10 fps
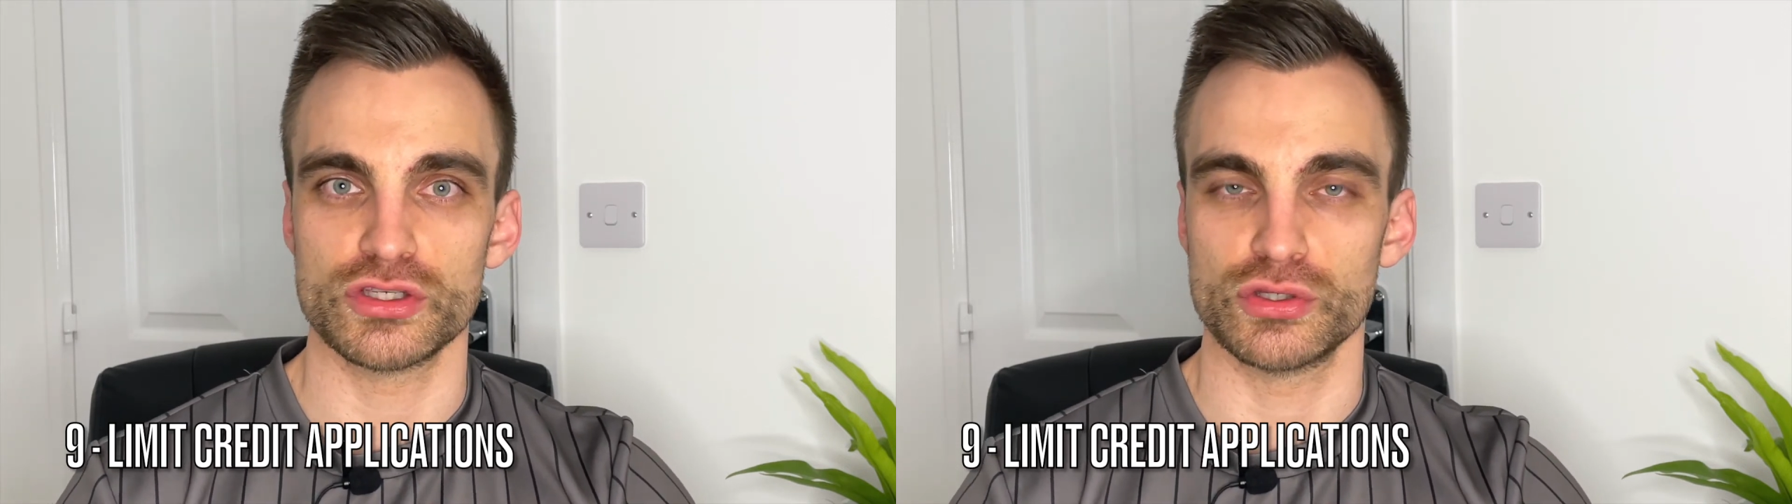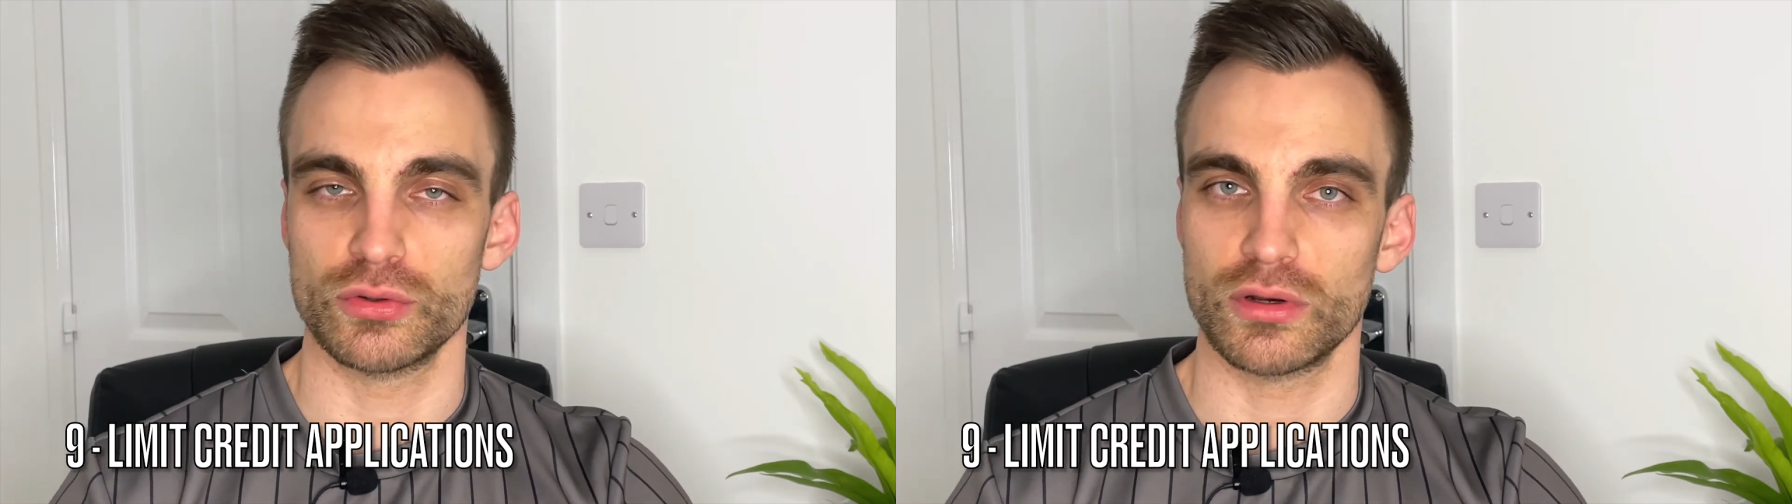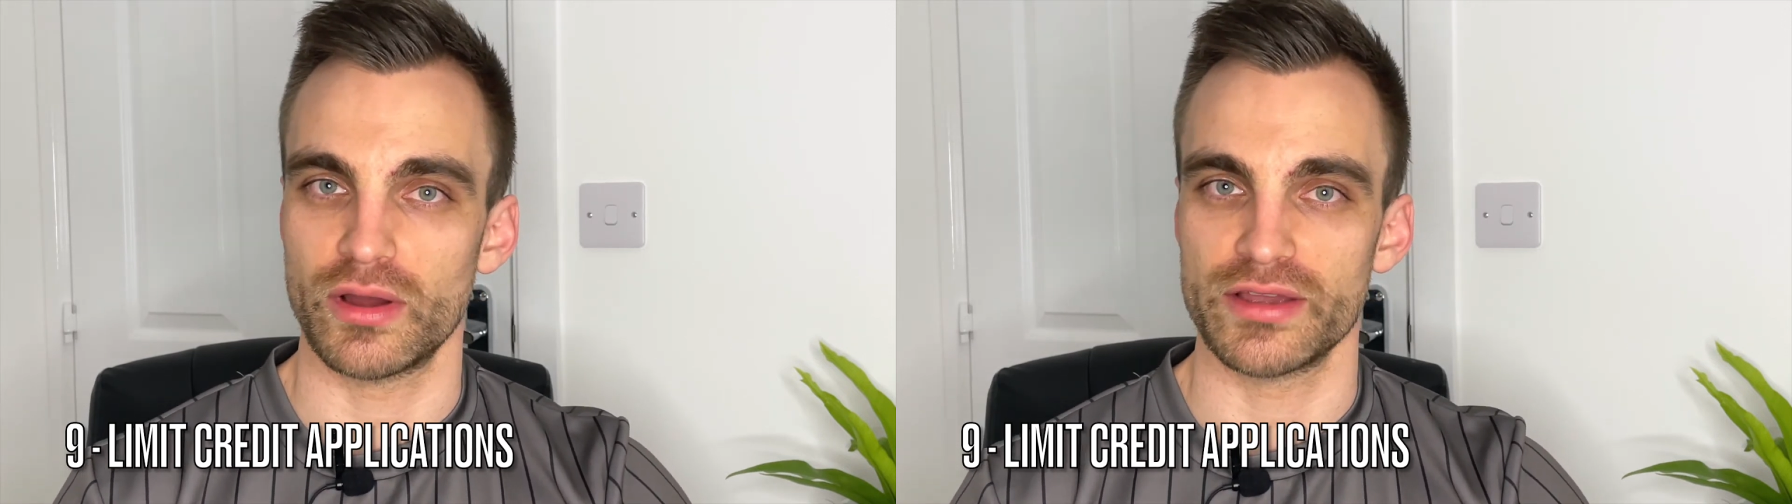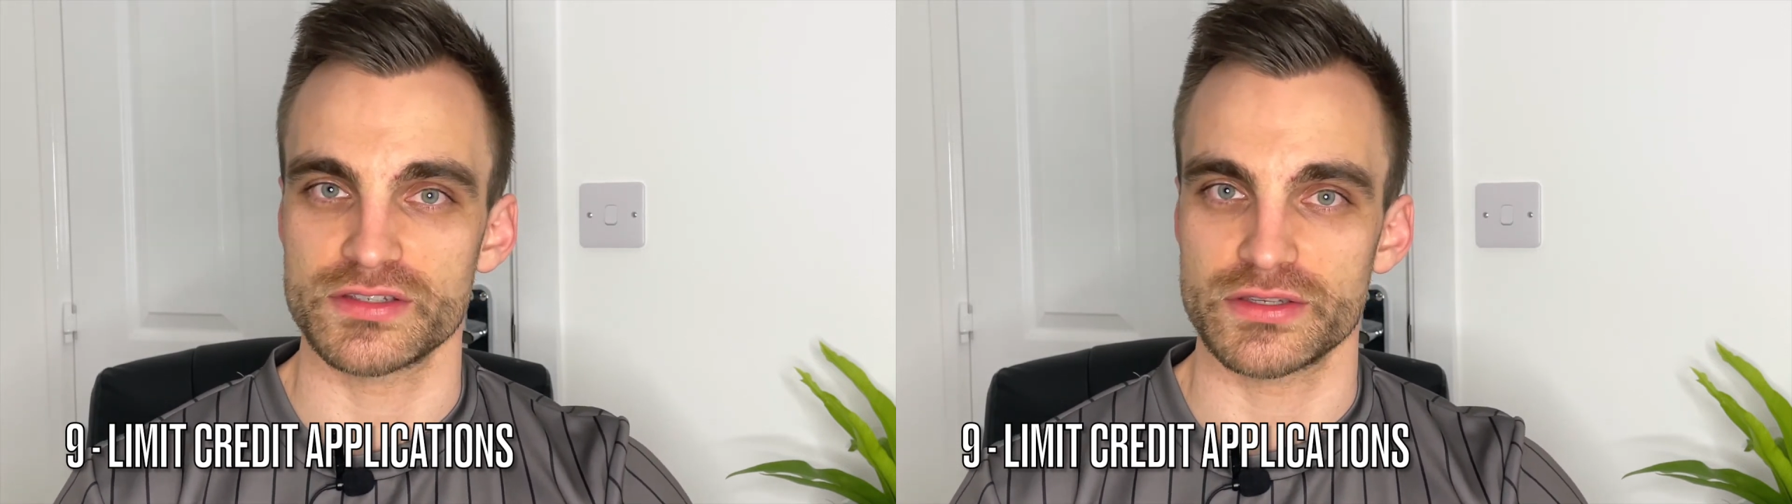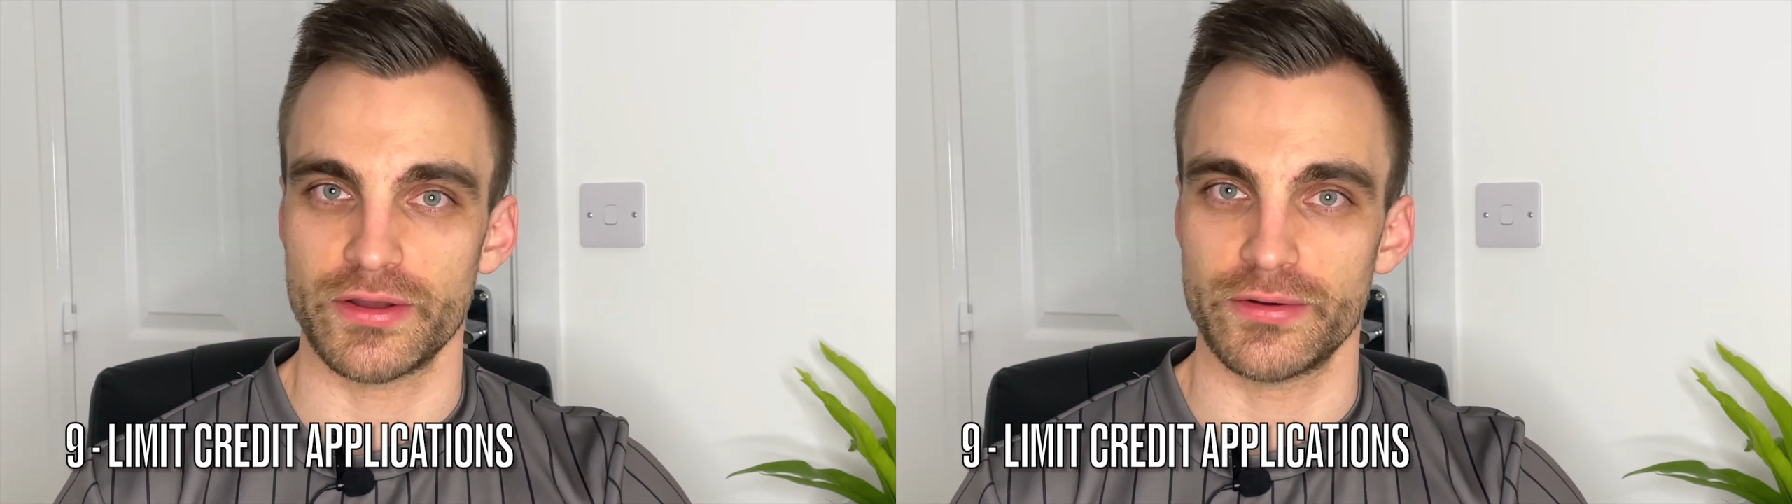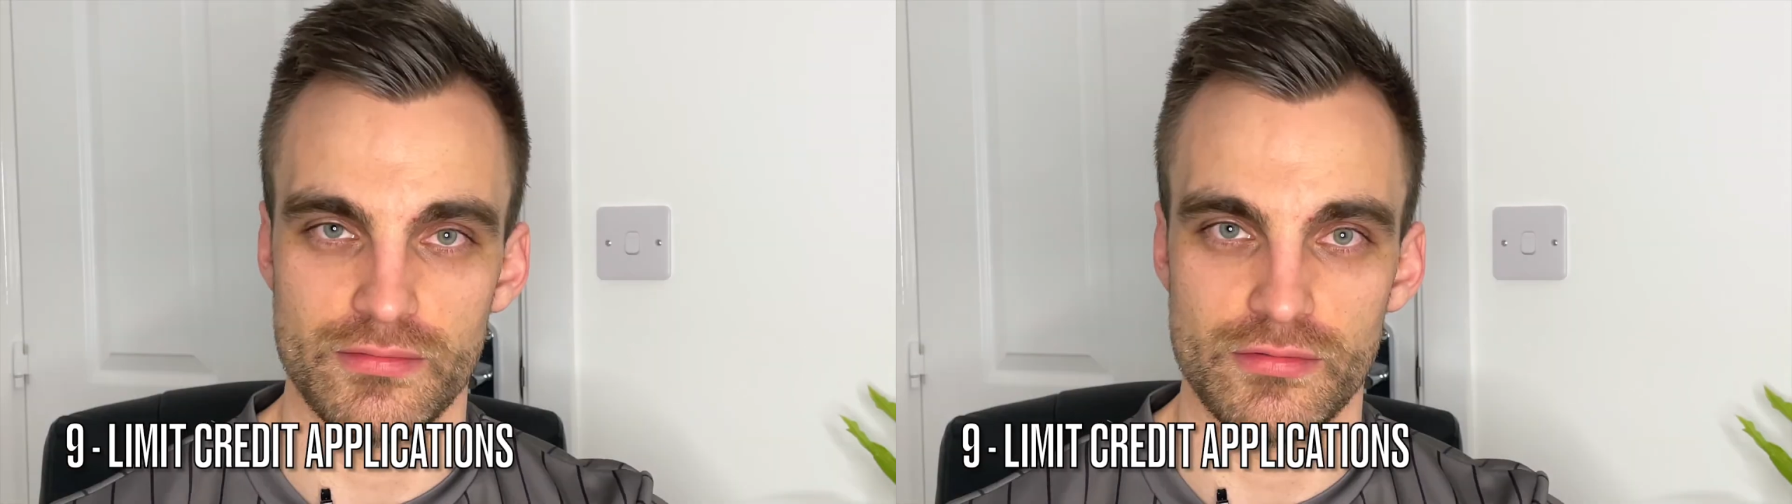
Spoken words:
your lifestyle.